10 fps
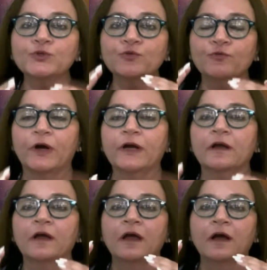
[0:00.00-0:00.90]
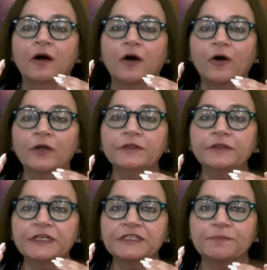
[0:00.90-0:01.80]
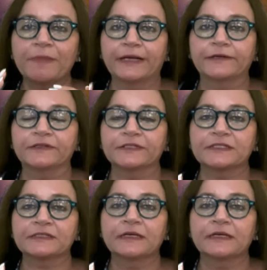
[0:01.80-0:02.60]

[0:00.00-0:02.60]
to work on these matters.